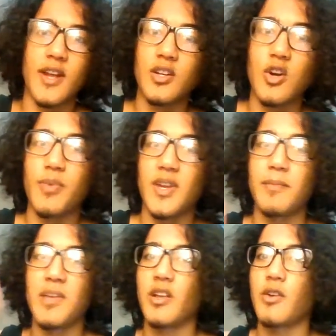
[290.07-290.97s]
opening.
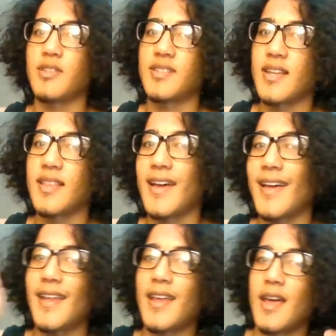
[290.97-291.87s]
Meliodas said
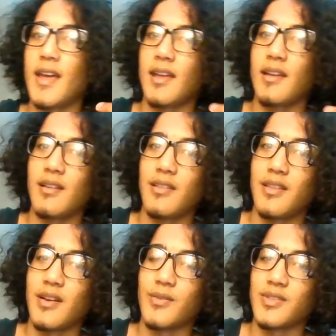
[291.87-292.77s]
that
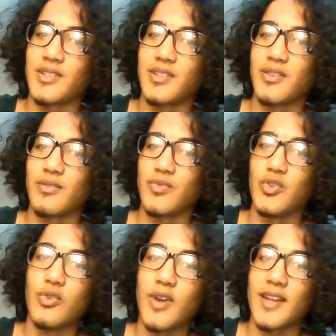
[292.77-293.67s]
there was a new
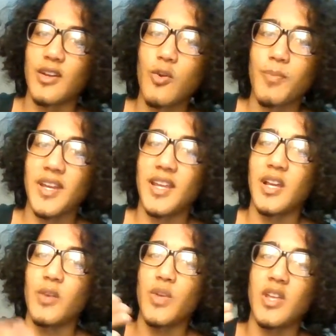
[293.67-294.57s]
grand
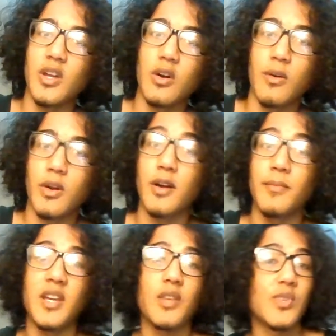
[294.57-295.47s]
opening. We come
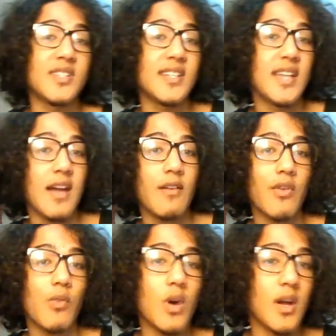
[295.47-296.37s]
in, we see
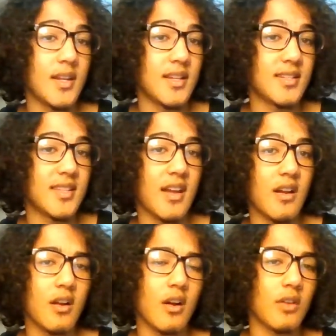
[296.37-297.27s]
everyone is
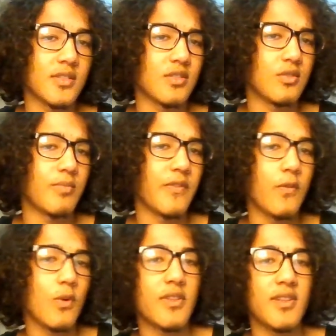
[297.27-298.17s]
there. Also,
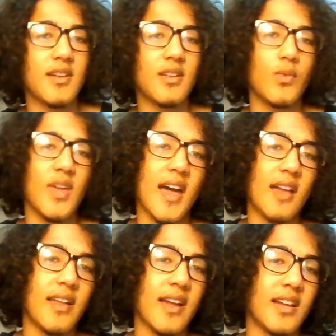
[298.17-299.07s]
before then, we have
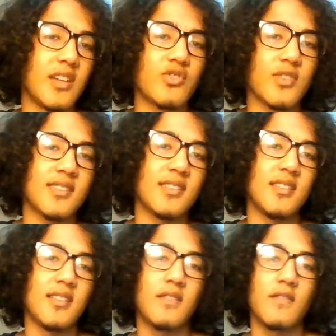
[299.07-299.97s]
like a Hendrickson
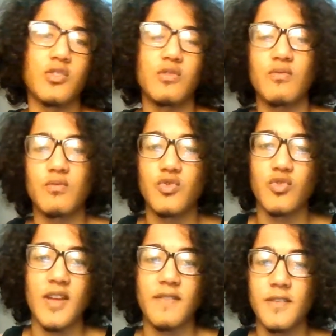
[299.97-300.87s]
and
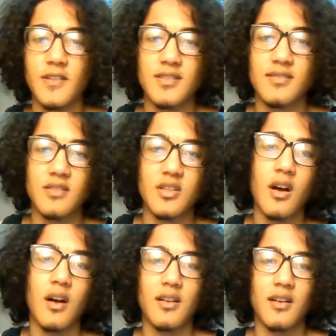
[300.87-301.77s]
Dreyfus
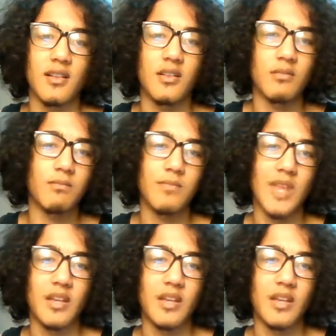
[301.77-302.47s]
talk, a little like